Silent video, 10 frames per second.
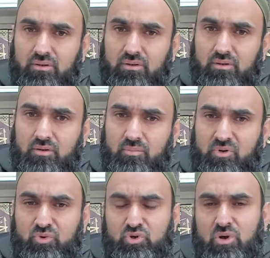But we
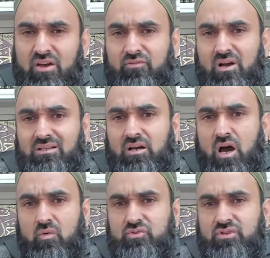do have
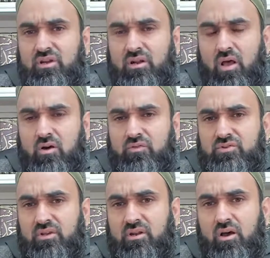hours and hours
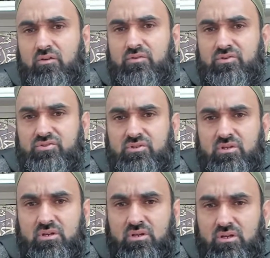and hours
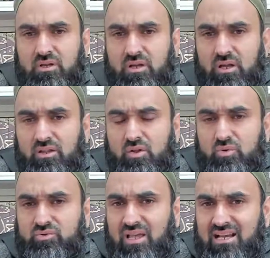in those
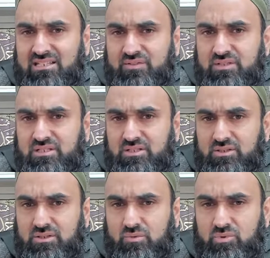activities
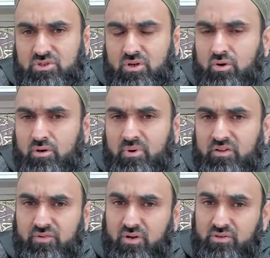which are not going to
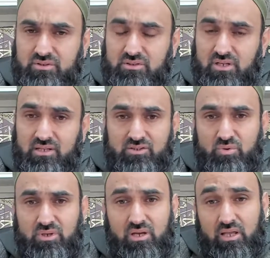benefit us in this
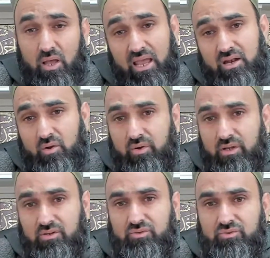dunya and
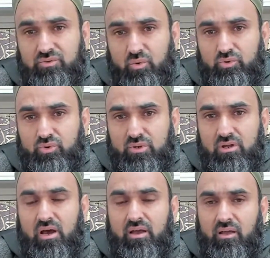also in
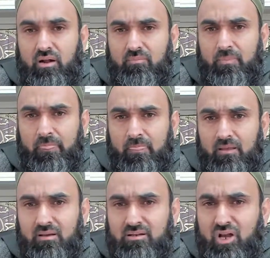akhirah.
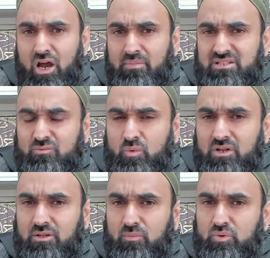Time is one of the
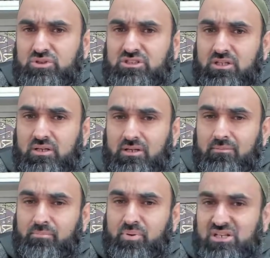most
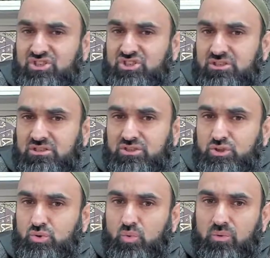precious
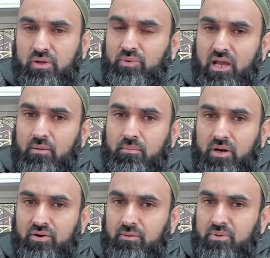jewels that we have, my
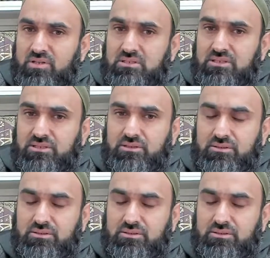dear brothers and sisters.